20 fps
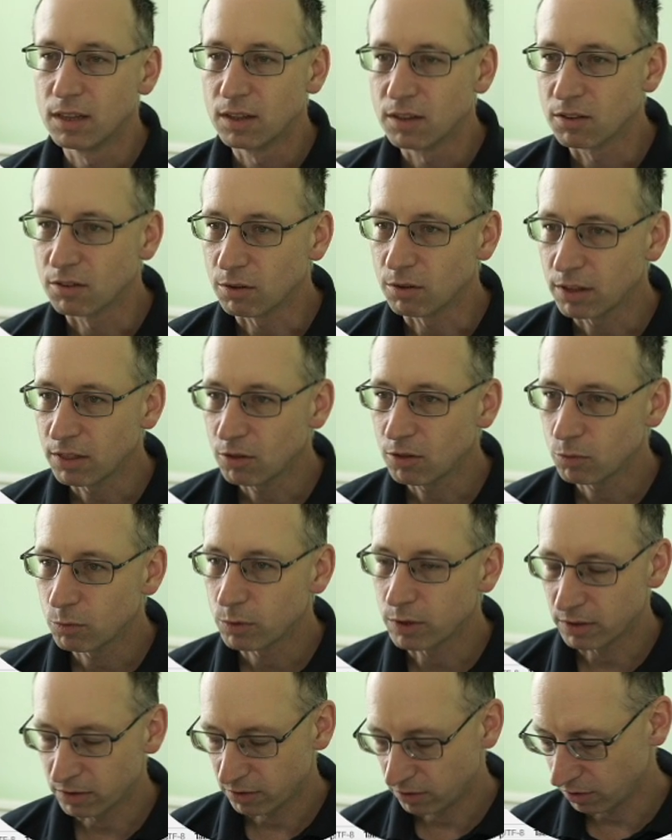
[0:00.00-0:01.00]
So what I thought
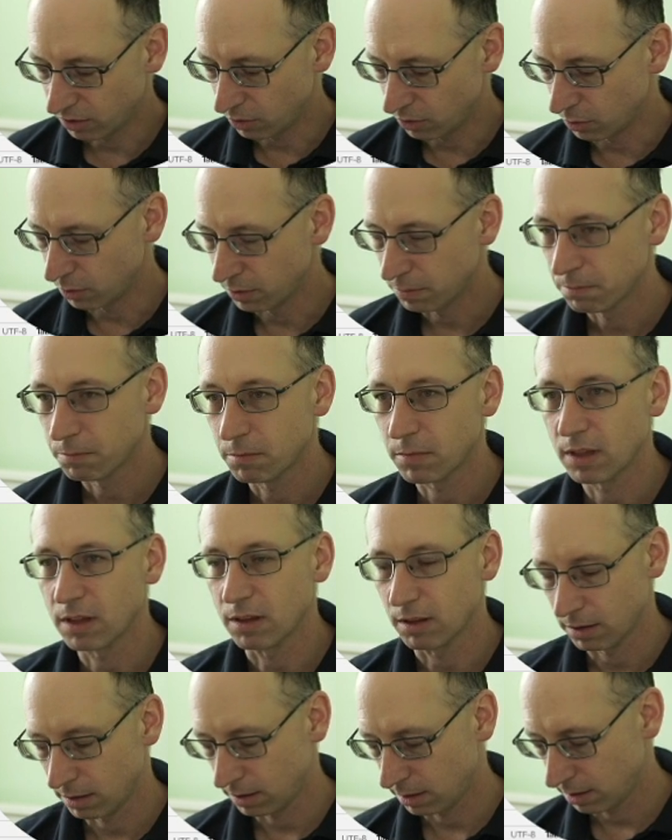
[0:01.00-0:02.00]
we'd do
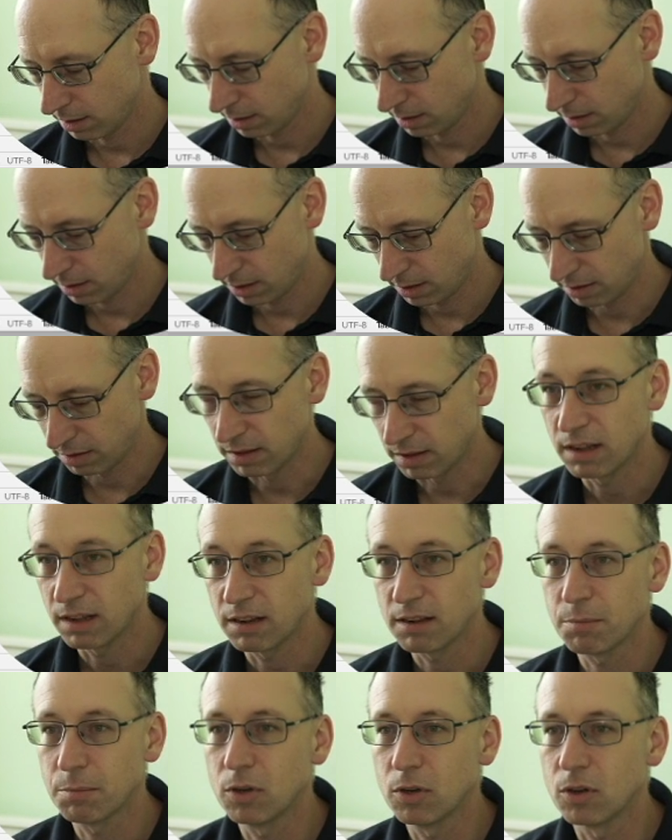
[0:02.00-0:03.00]
is
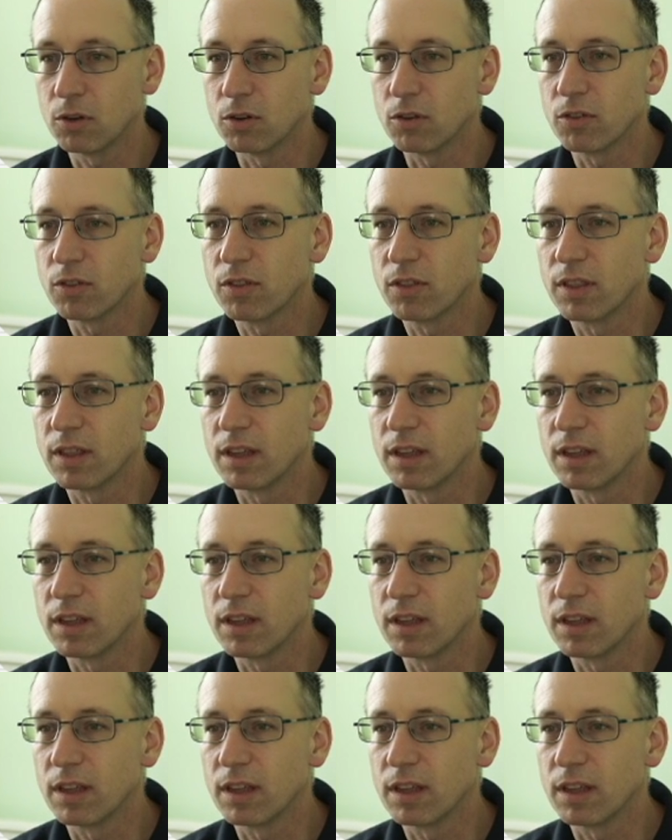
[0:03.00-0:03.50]
let's put